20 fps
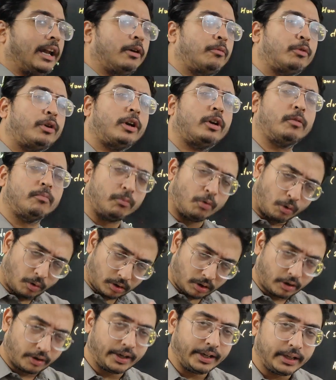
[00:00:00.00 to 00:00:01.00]
elaborate
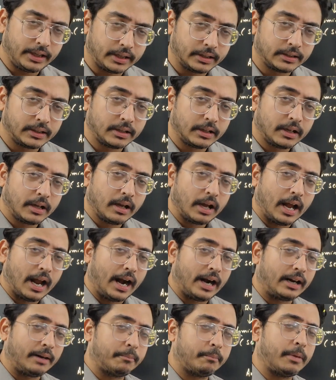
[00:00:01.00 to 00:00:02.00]
more on it,
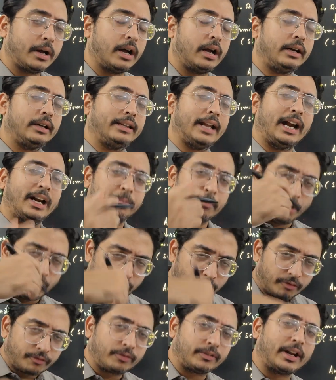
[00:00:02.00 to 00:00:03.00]
and that point
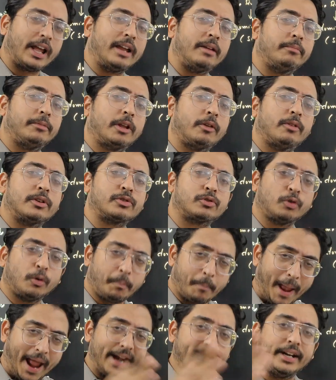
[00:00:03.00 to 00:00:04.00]
of time there was no
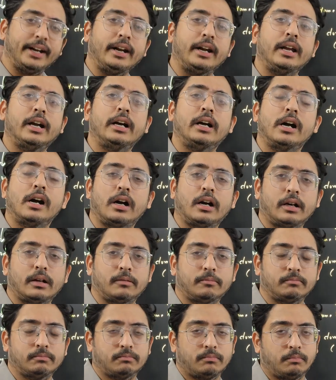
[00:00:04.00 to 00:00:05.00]

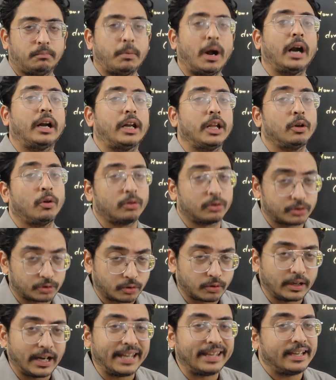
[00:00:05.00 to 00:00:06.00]
pan-India party
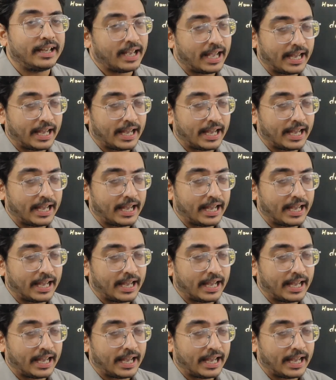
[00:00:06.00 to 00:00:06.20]
also like